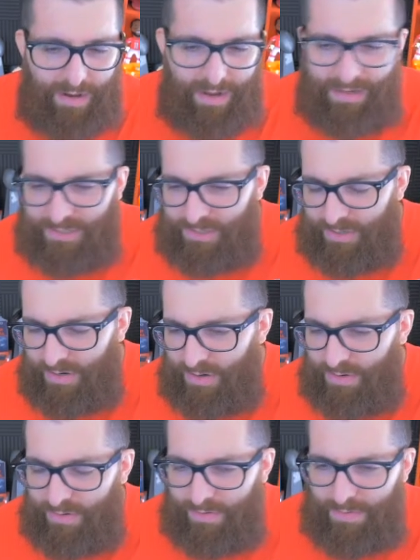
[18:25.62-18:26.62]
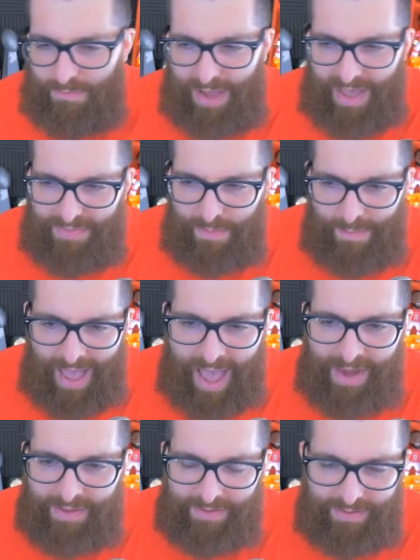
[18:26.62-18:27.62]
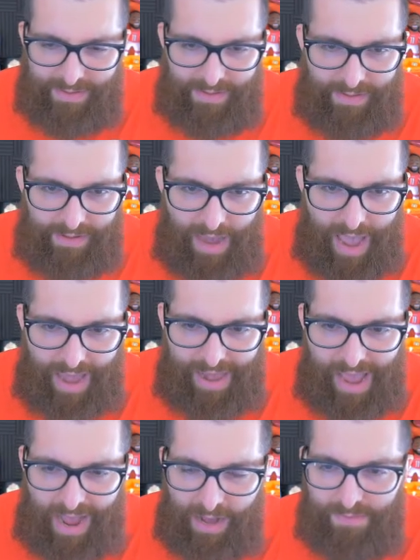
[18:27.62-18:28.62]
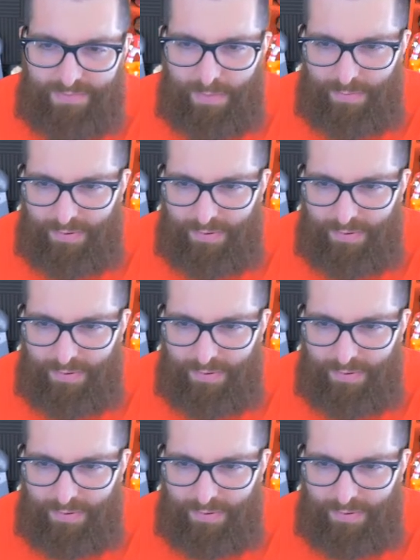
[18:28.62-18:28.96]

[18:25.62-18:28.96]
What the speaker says: And so mathematically, at half the